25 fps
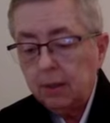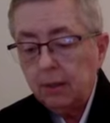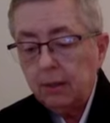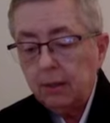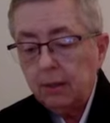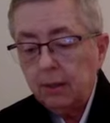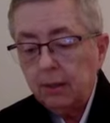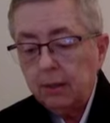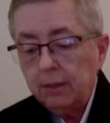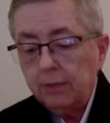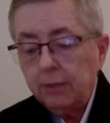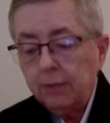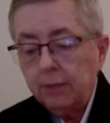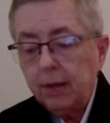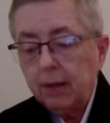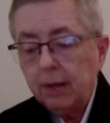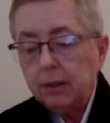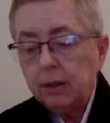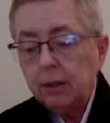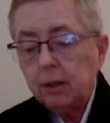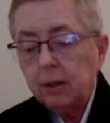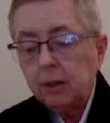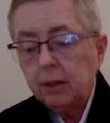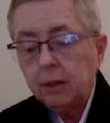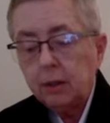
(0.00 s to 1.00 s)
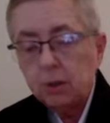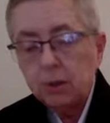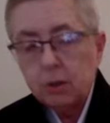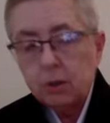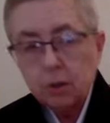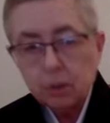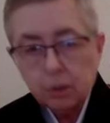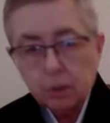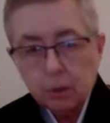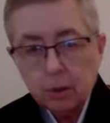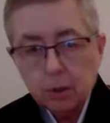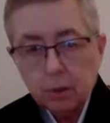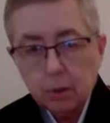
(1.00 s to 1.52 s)
In fact, the
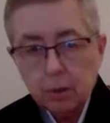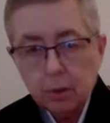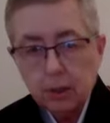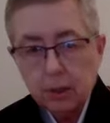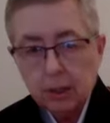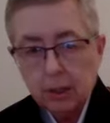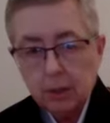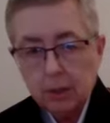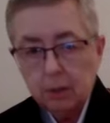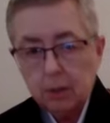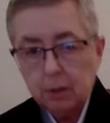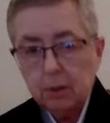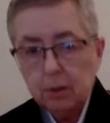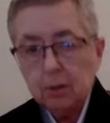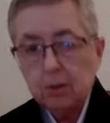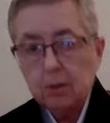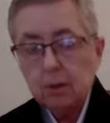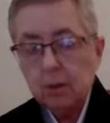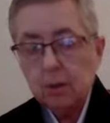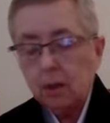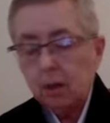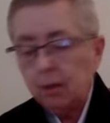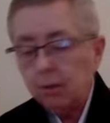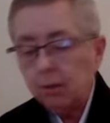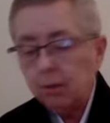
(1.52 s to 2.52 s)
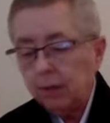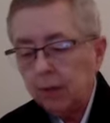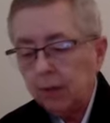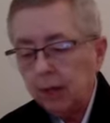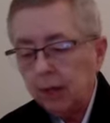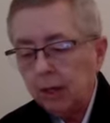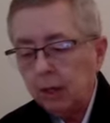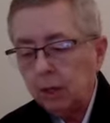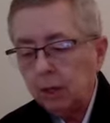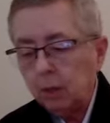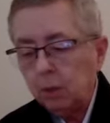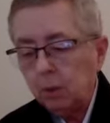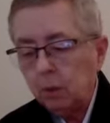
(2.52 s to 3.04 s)
circumstances of
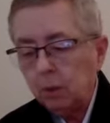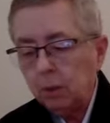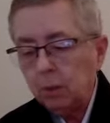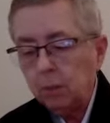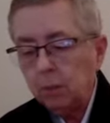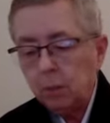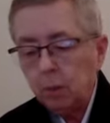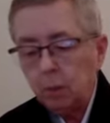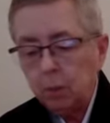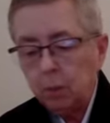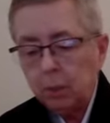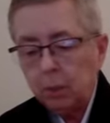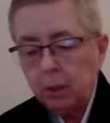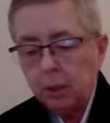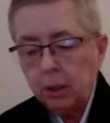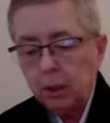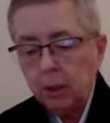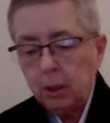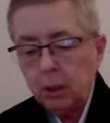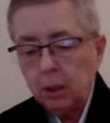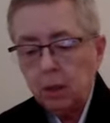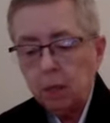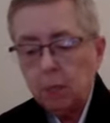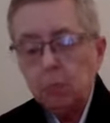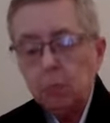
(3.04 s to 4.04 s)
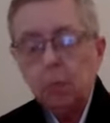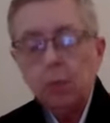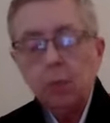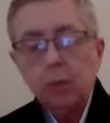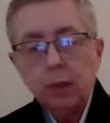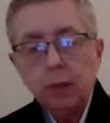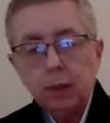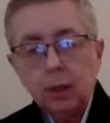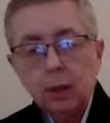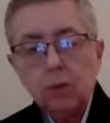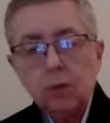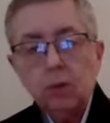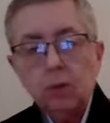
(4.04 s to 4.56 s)
any one moment,
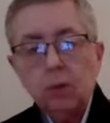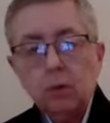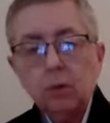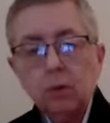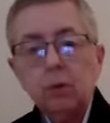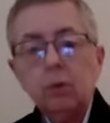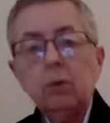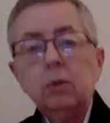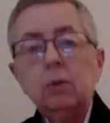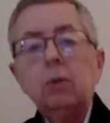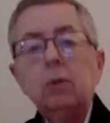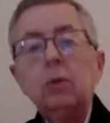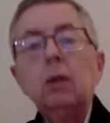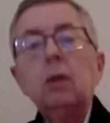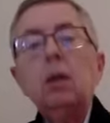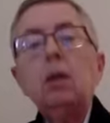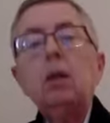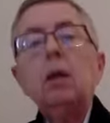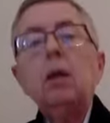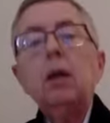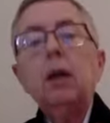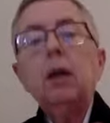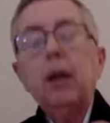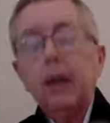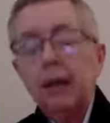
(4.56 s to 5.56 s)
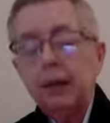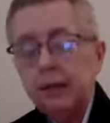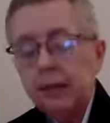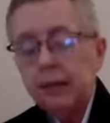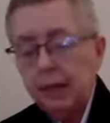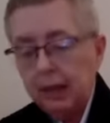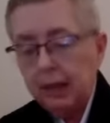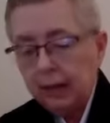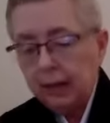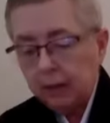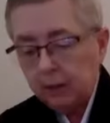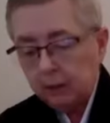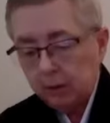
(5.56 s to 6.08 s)
both internal and
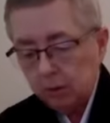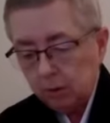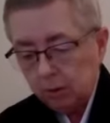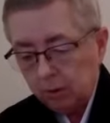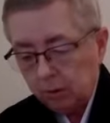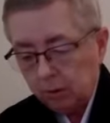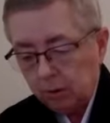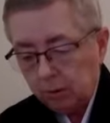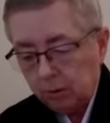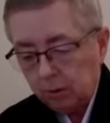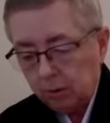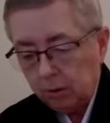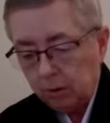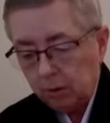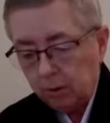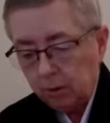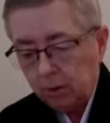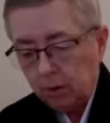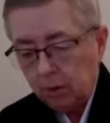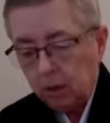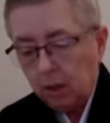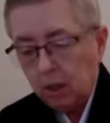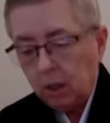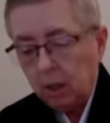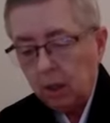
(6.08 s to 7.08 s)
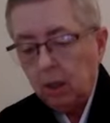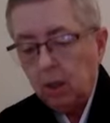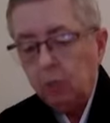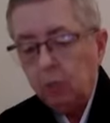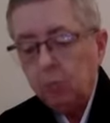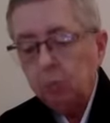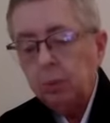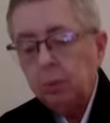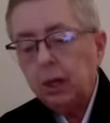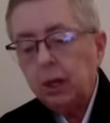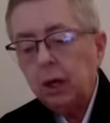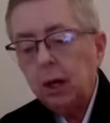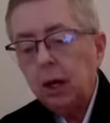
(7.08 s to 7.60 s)
external,
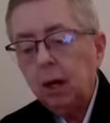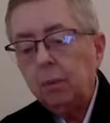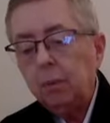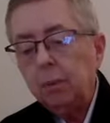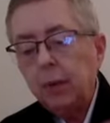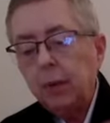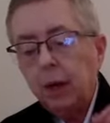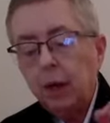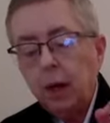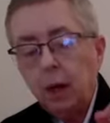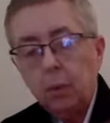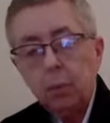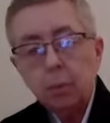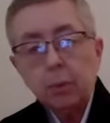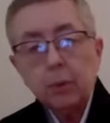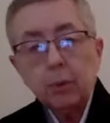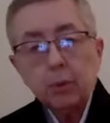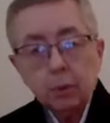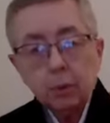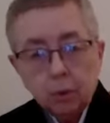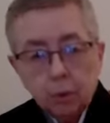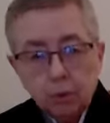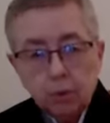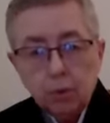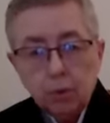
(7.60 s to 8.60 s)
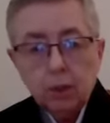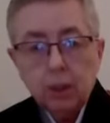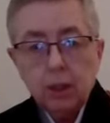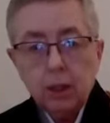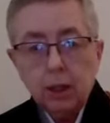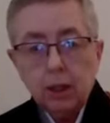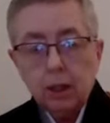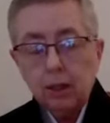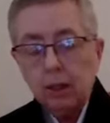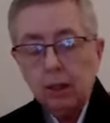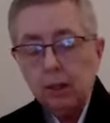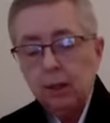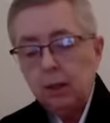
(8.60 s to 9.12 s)
become the
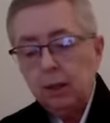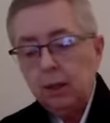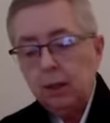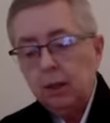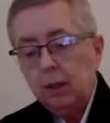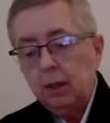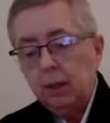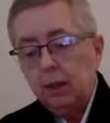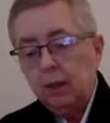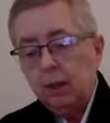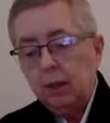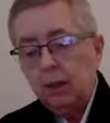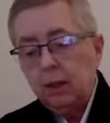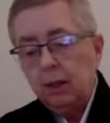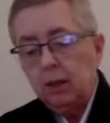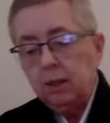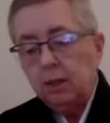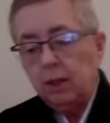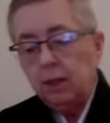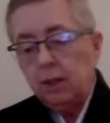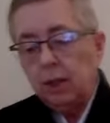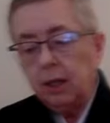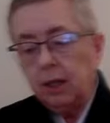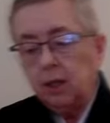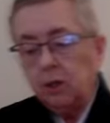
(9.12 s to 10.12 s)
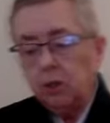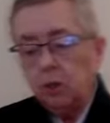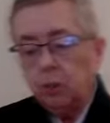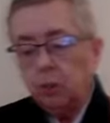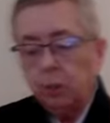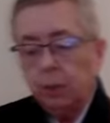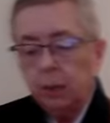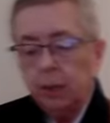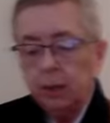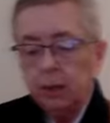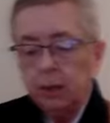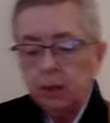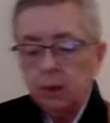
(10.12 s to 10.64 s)
opportunity to enter
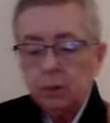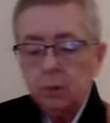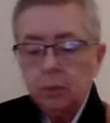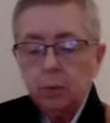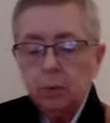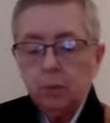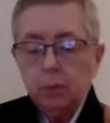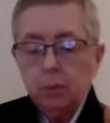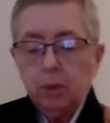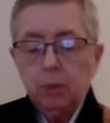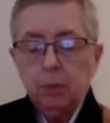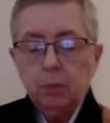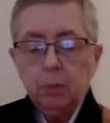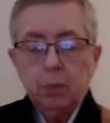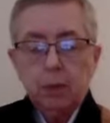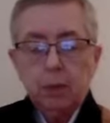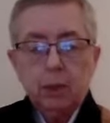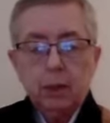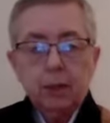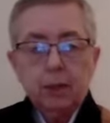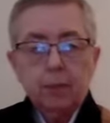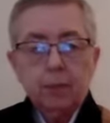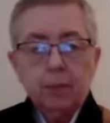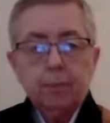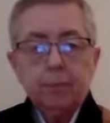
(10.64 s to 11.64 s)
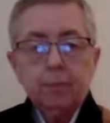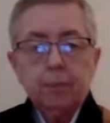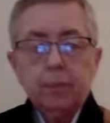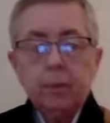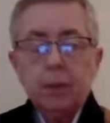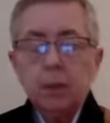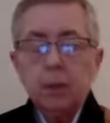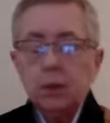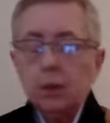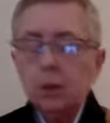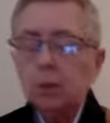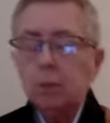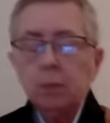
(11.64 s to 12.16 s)
practice more deeply.
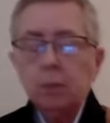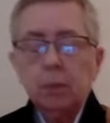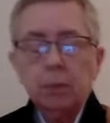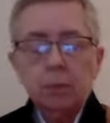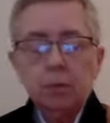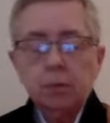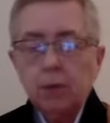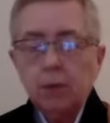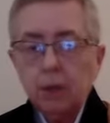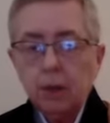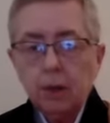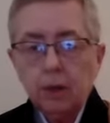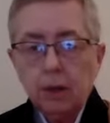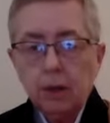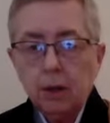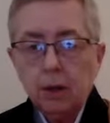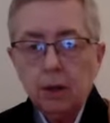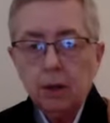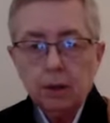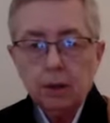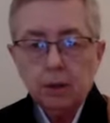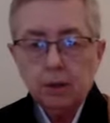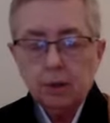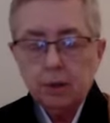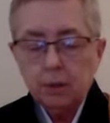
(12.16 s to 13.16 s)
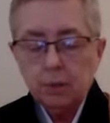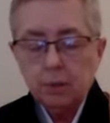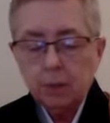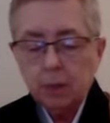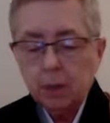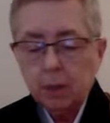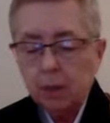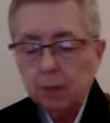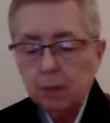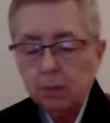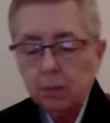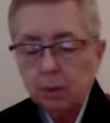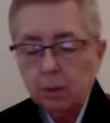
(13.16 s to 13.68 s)
This can be very hard
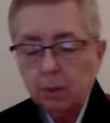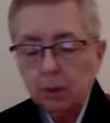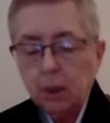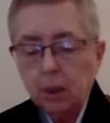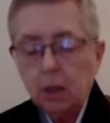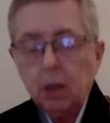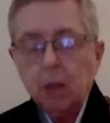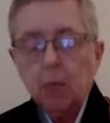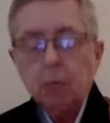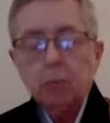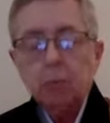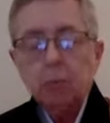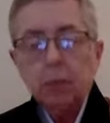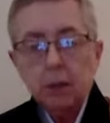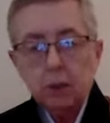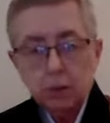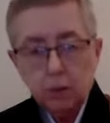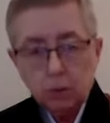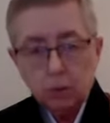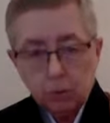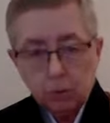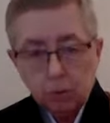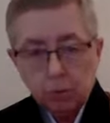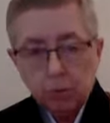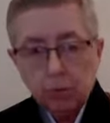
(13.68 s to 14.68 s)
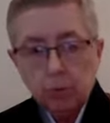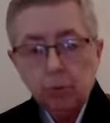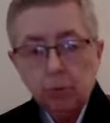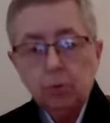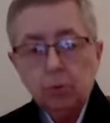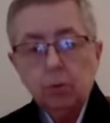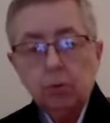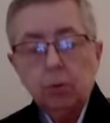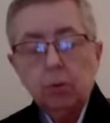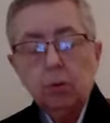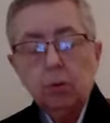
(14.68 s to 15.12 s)
sometimes, but it's true.